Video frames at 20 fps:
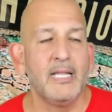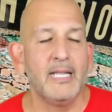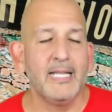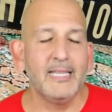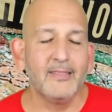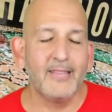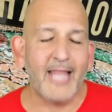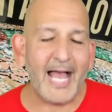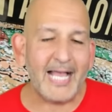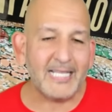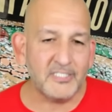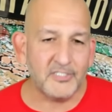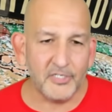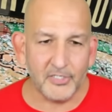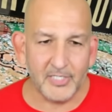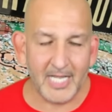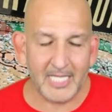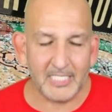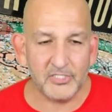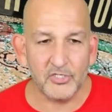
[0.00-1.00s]
last year,
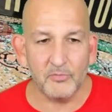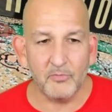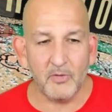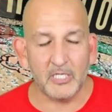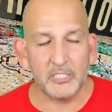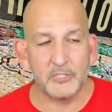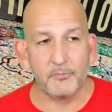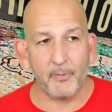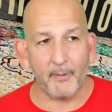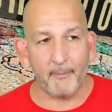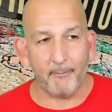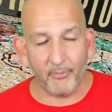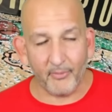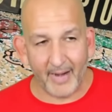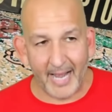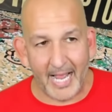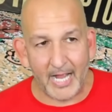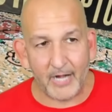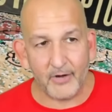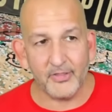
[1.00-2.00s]
not so much, but
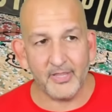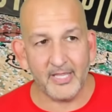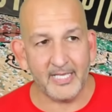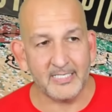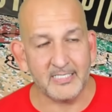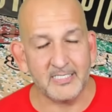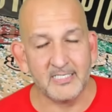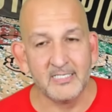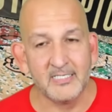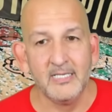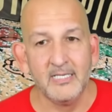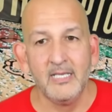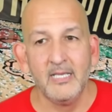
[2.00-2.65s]
prior to this,